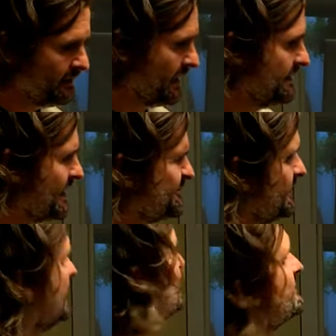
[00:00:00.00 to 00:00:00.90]
And that
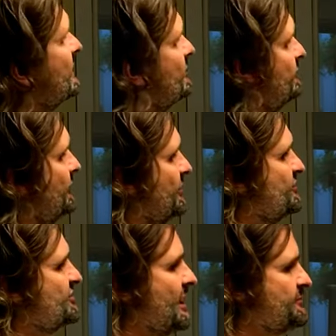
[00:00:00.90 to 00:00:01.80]
means that for the
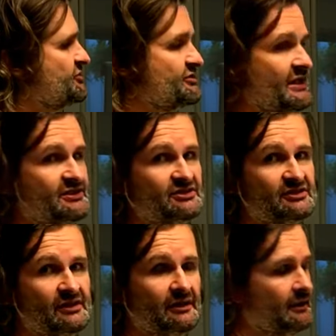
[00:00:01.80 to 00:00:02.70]
same
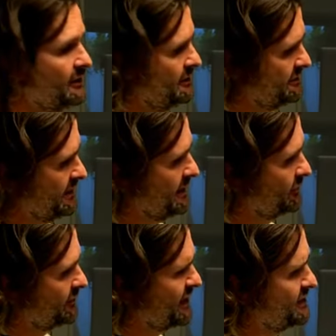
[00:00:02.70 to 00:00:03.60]
stress, the
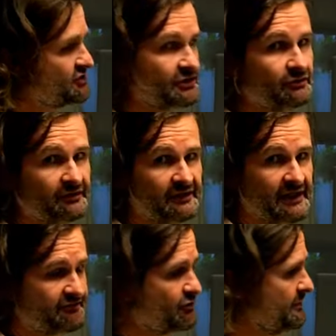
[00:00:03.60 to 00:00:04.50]
elongation or the
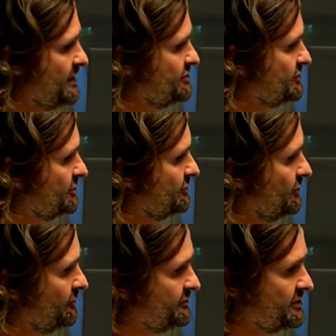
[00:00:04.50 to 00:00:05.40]
deformation
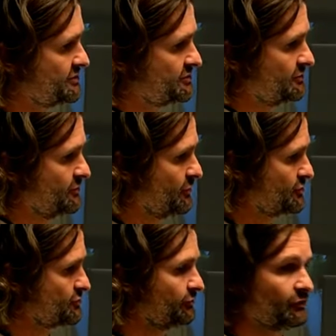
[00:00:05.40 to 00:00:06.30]
of this
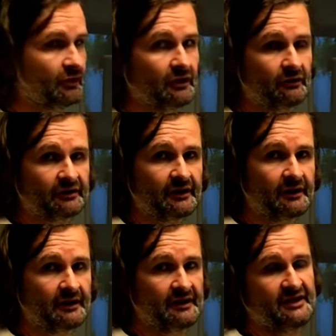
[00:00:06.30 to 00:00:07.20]
horizontal load
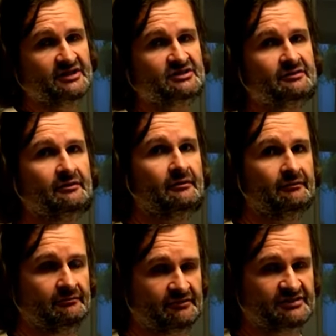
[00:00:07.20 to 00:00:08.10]
is
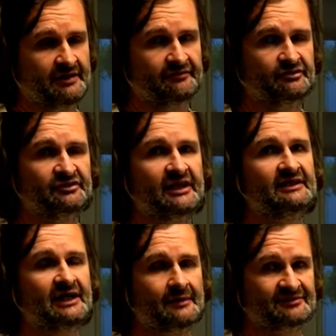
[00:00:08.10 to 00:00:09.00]
7 to
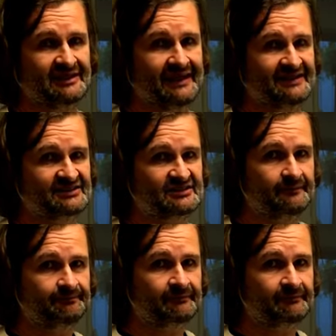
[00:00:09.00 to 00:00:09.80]
10 times less.